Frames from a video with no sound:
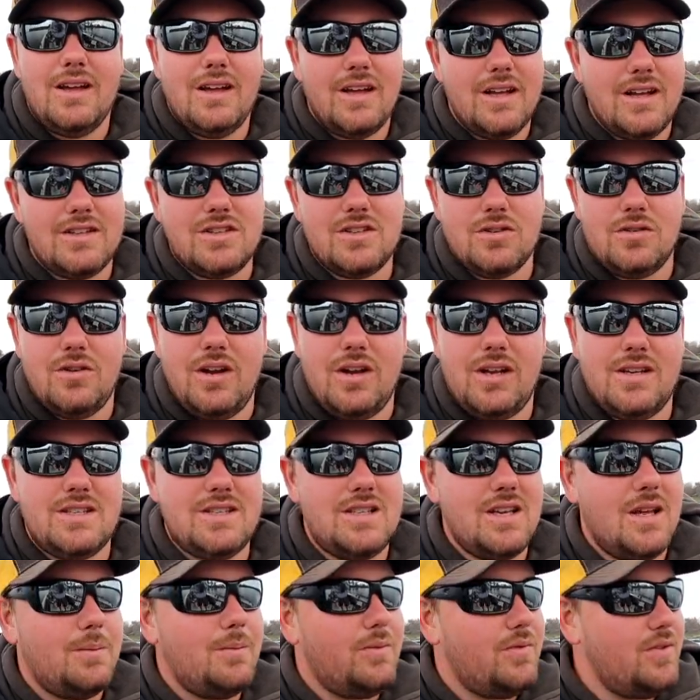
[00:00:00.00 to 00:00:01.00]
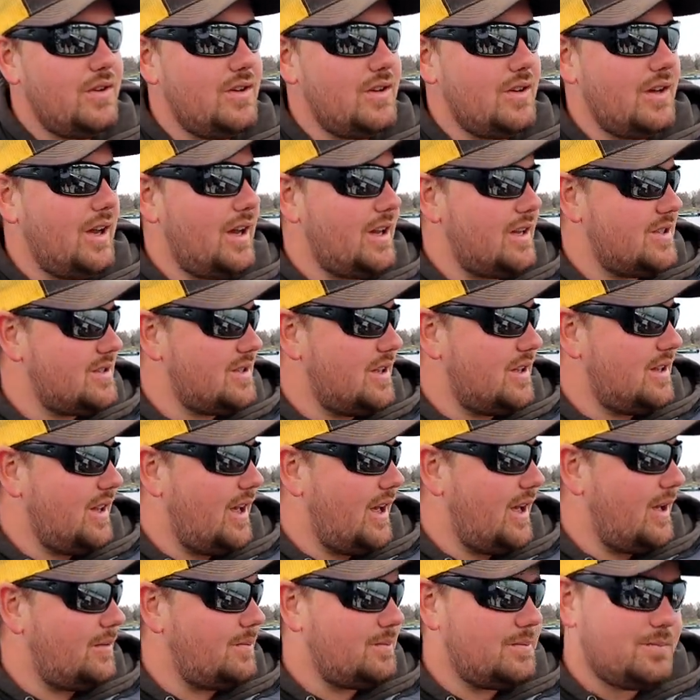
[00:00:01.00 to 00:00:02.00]
That's a great tip for you guys on
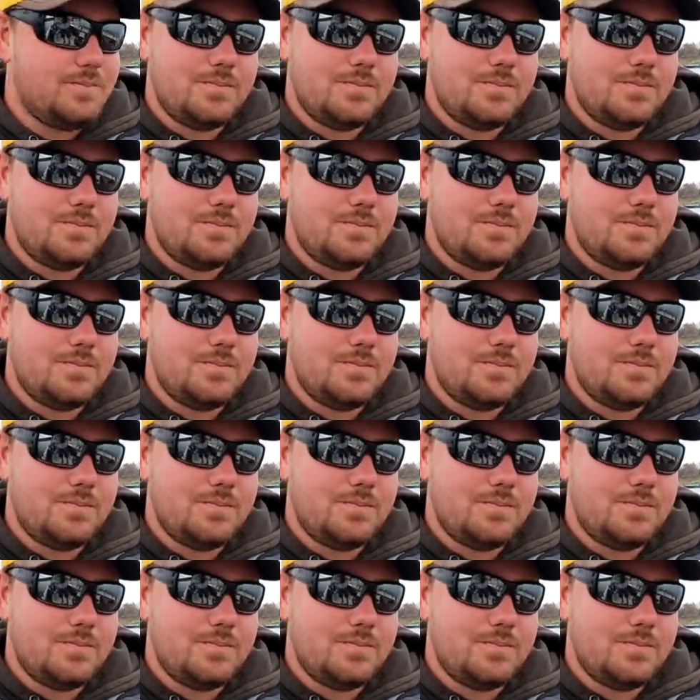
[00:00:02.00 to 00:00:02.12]
that.